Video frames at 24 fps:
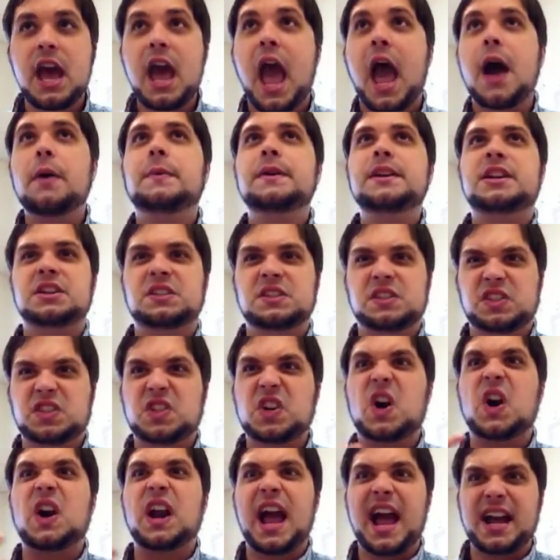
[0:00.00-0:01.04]
and we can
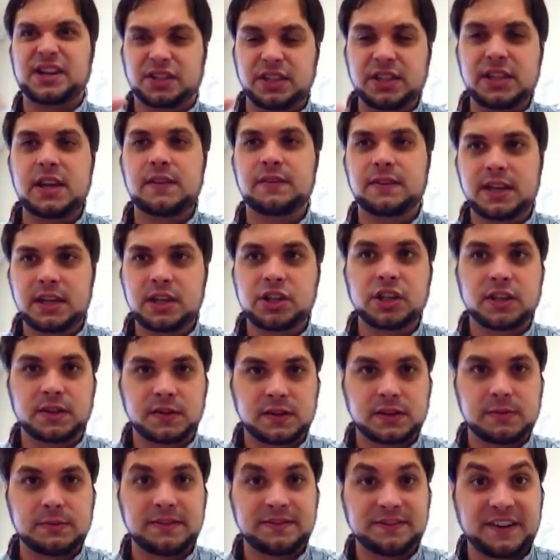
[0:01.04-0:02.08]
start actually giving each other
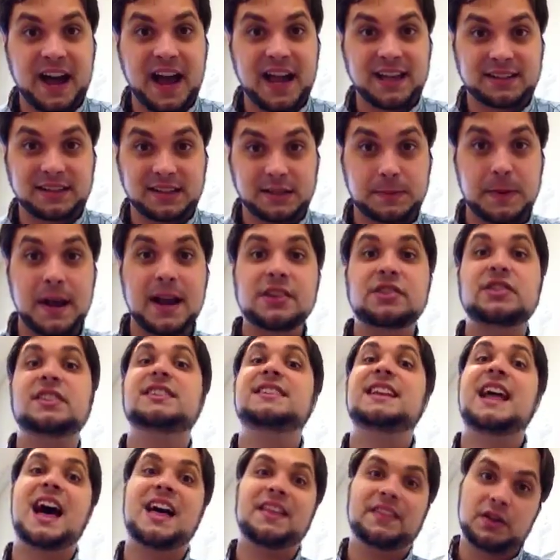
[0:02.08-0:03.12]
some advice,
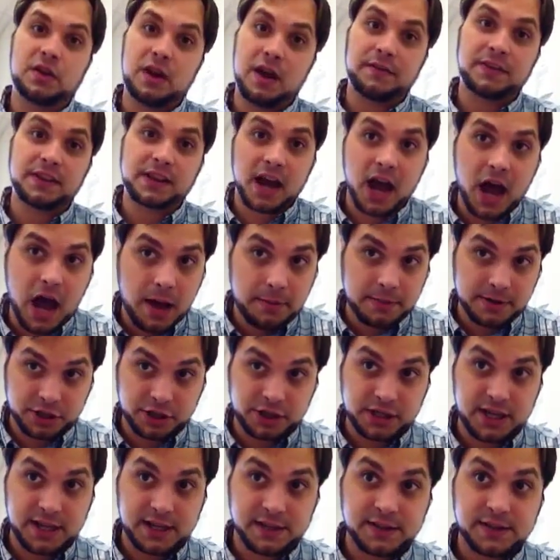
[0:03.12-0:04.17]
especially now that you have the comma
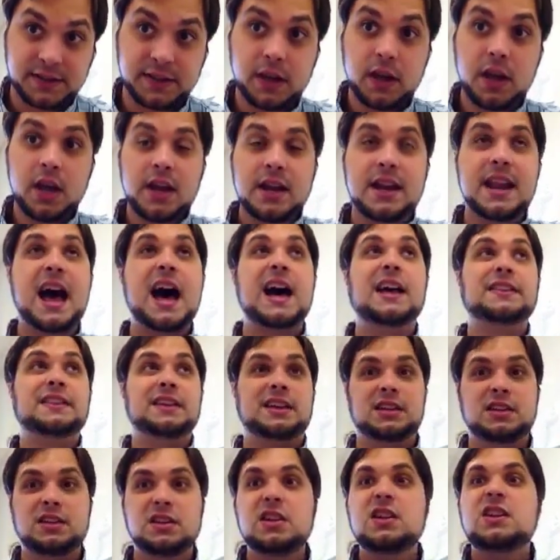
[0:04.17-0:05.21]
sheets, now
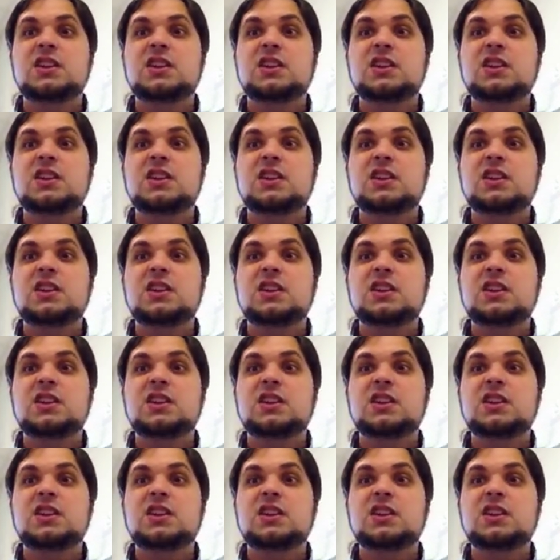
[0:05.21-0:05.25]
that